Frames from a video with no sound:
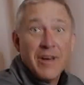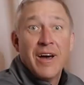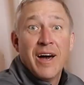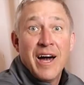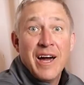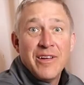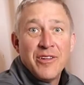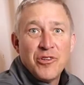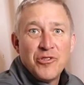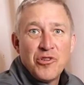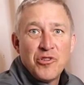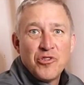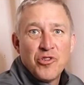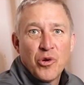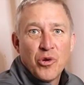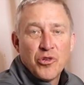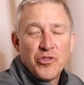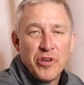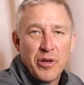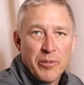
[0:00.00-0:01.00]
Hi, this is
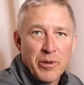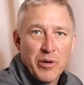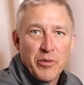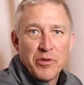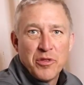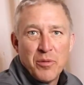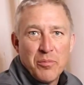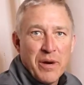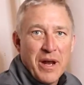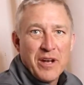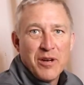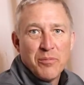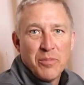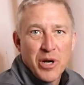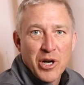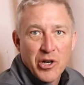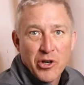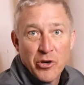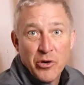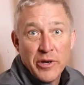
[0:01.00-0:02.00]
Joel Schneeberger with the
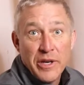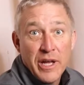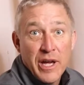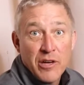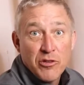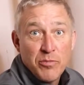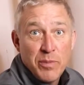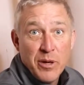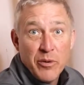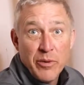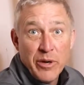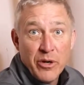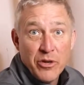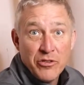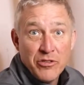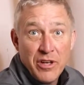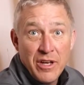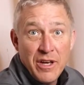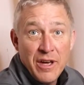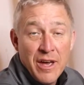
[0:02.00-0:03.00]
Brandenburg Crew at eXp
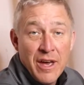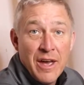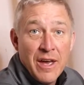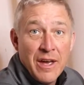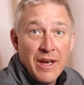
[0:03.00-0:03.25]
Realty.